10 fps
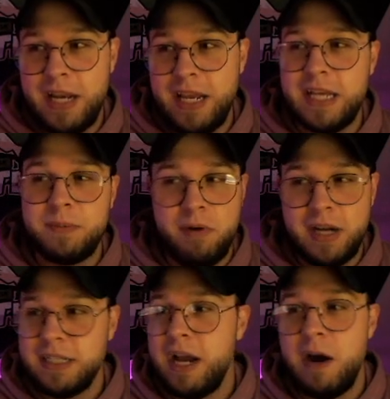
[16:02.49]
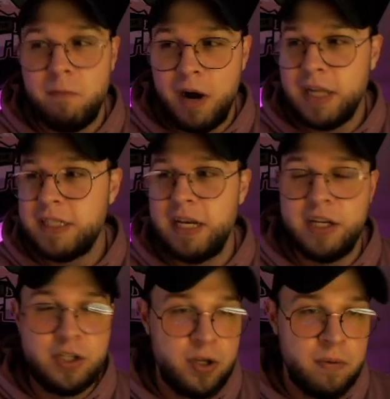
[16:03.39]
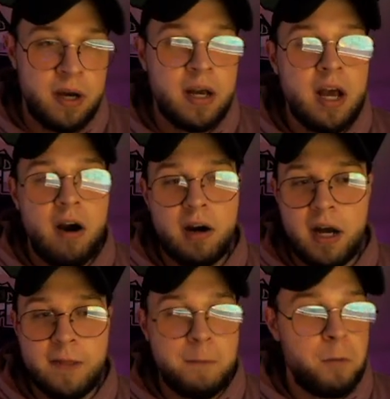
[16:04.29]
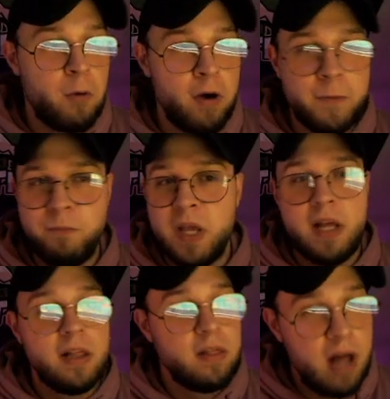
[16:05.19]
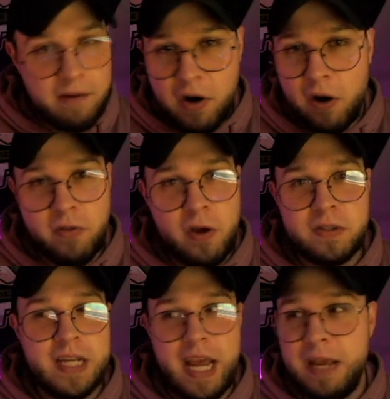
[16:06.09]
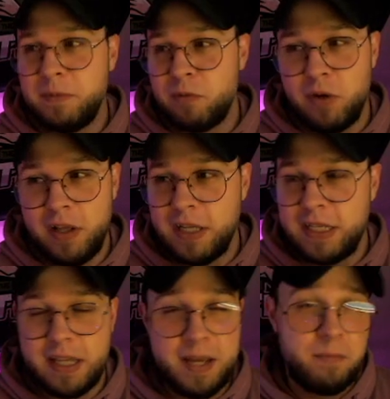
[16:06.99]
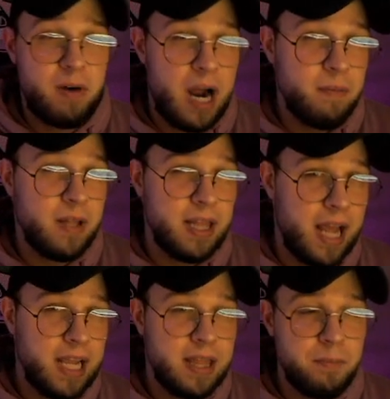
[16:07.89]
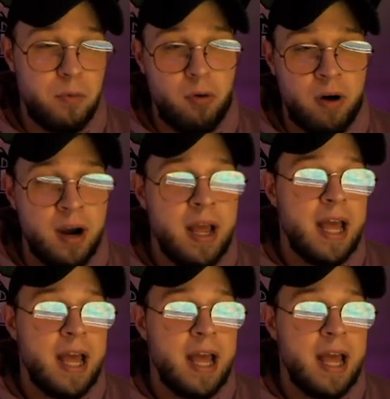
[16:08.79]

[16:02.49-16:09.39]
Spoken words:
And yes, Prescott, Watson, and Tua are on the board. Love all those names. Realistically, probably like them more.